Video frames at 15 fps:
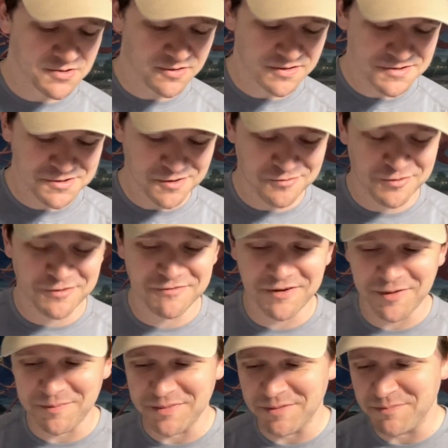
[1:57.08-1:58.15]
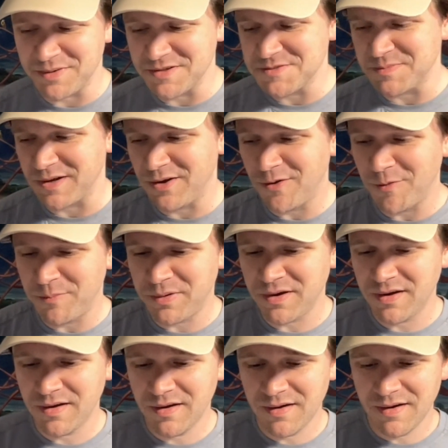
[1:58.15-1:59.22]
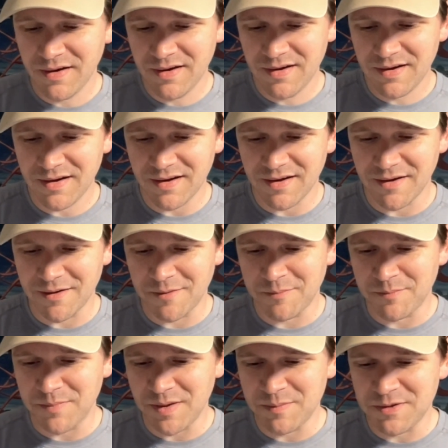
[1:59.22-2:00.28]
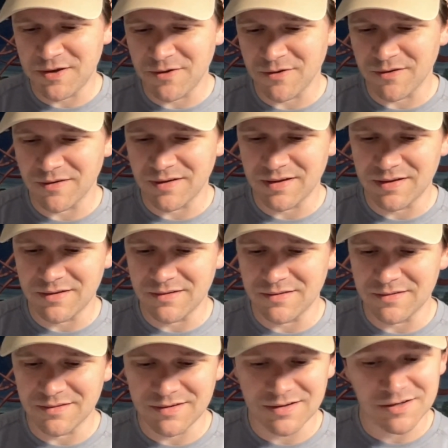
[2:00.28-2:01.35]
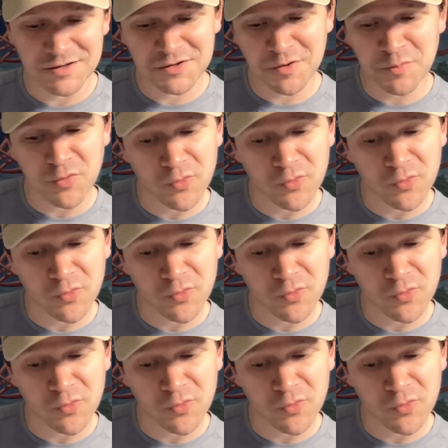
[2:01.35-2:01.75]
are in software development, but it's my hope maybe here in a couple